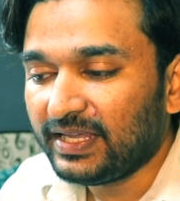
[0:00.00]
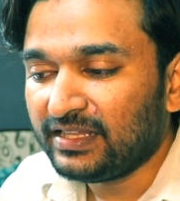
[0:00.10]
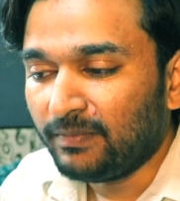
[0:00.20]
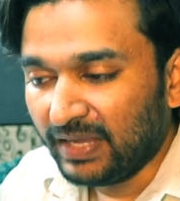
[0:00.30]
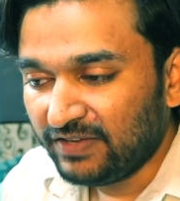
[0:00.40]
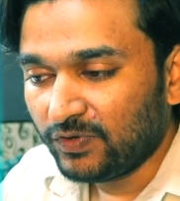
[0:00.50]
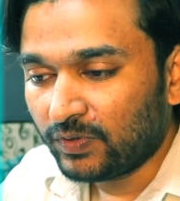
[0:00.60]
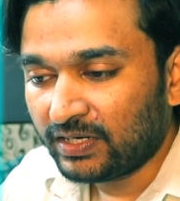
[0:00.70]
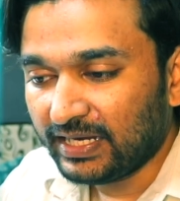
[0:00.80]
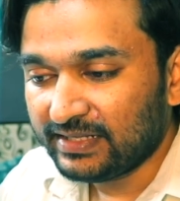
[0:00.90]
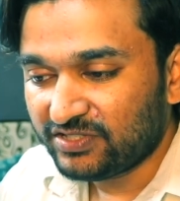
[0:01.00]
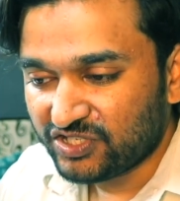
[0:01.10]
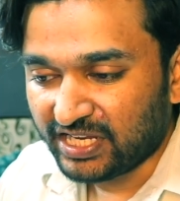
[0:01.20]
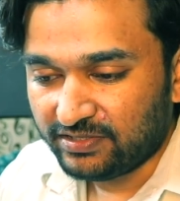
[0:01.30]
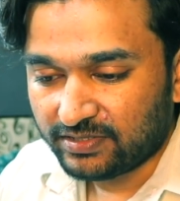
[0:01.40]
in the main viewer is
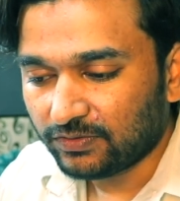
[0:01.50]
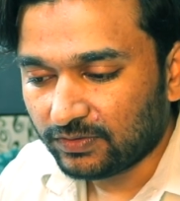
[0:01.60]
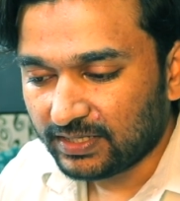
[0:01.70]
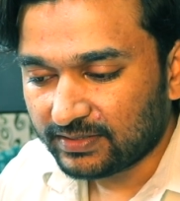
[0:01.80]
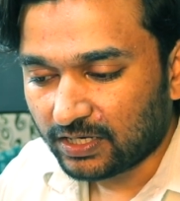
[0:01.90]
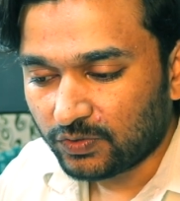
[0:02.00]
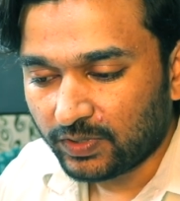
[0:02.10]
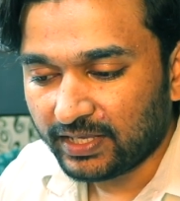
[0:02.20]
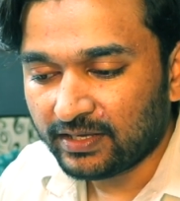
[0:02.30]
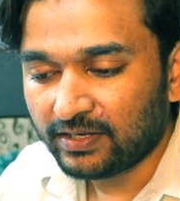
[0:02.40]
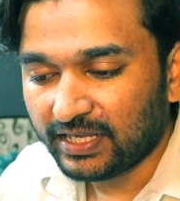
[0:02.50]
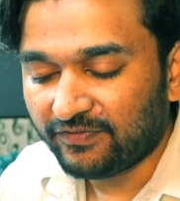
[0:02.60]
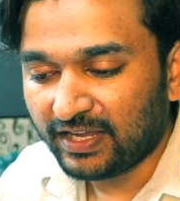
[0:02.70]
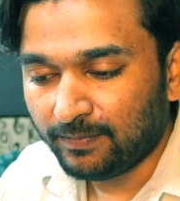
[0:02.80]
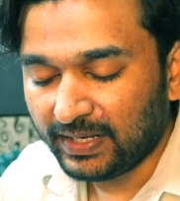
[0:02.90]
changed. So there is a cut over here.
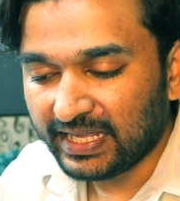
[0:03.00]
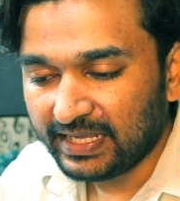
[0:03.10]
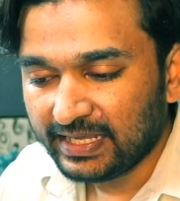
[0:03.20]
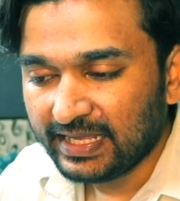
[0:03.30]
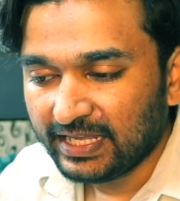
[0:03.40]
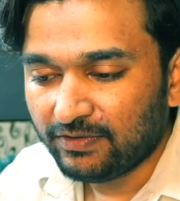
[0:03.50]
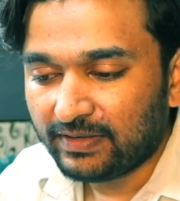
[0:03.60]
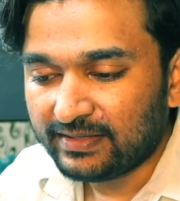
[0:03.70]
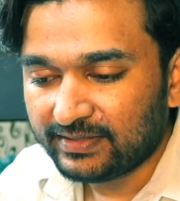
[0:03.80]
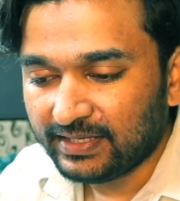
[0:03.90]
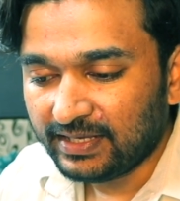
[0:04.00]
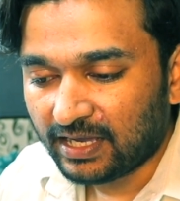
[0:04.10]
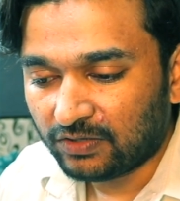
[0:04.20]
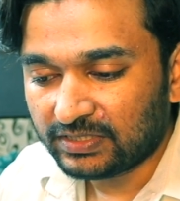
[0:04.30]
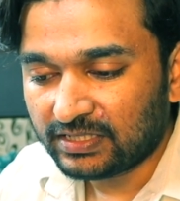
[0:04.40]
If I play, you can see
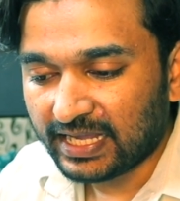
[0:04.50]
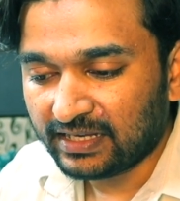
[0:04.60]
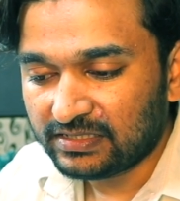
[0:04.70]
how the angle